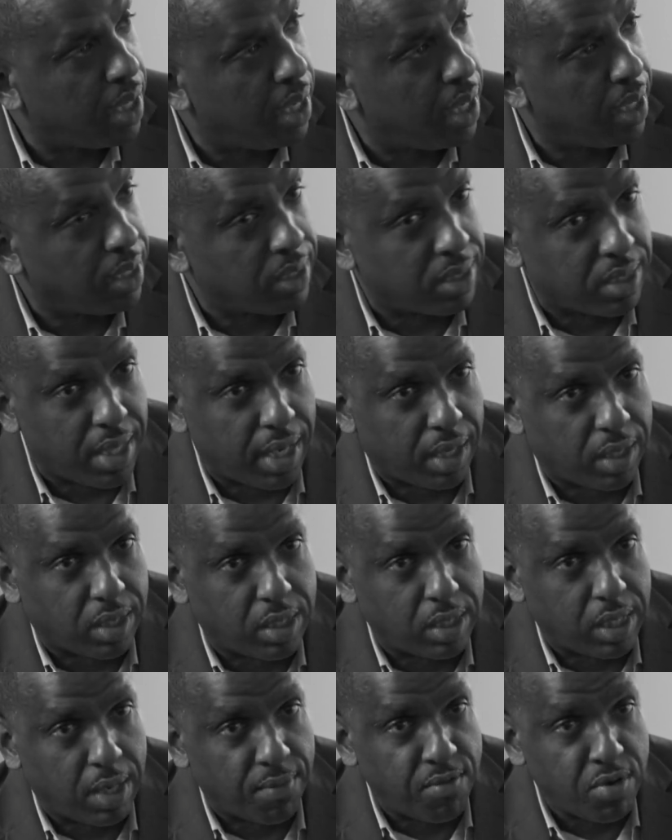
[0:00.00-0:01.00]
things that
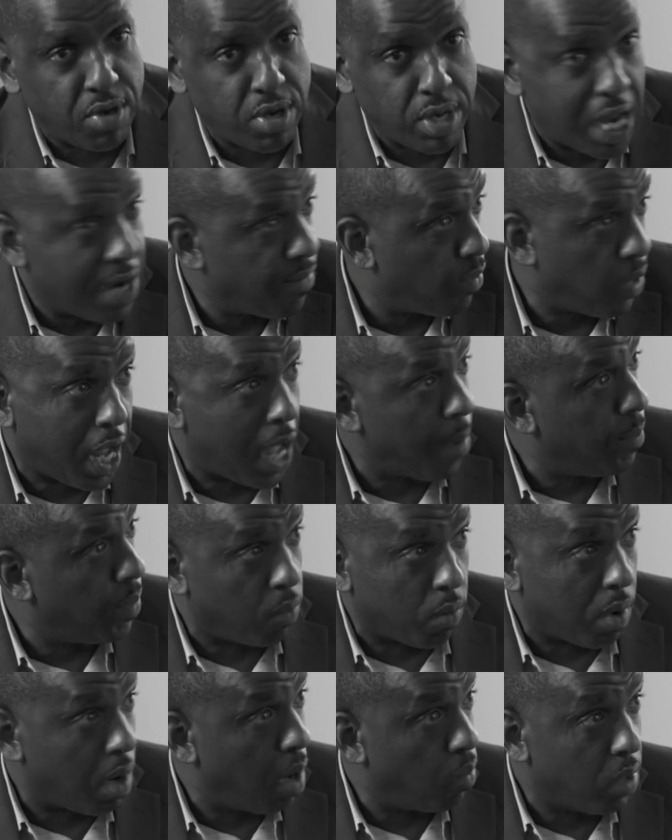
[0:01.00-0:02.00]
could have never
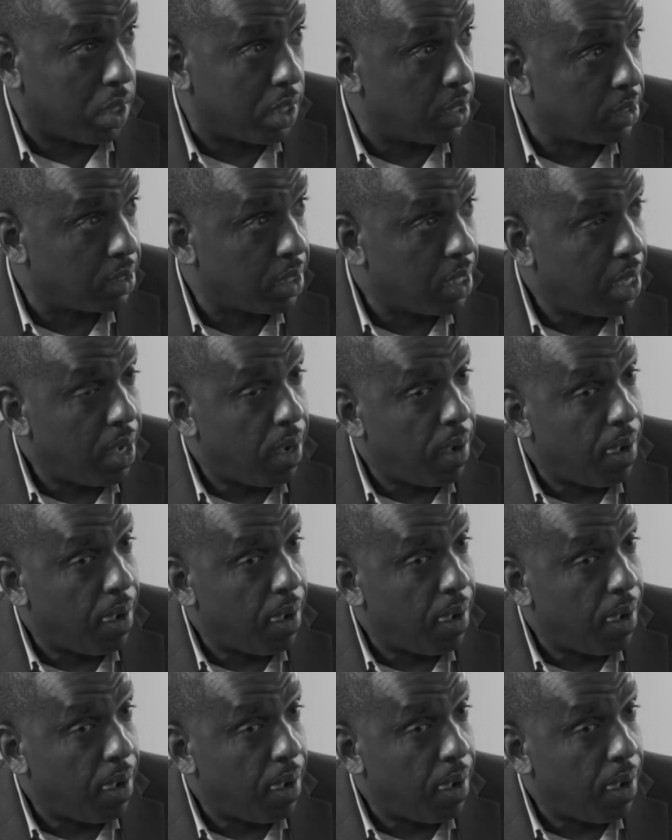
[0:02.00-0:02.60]
happened where I was.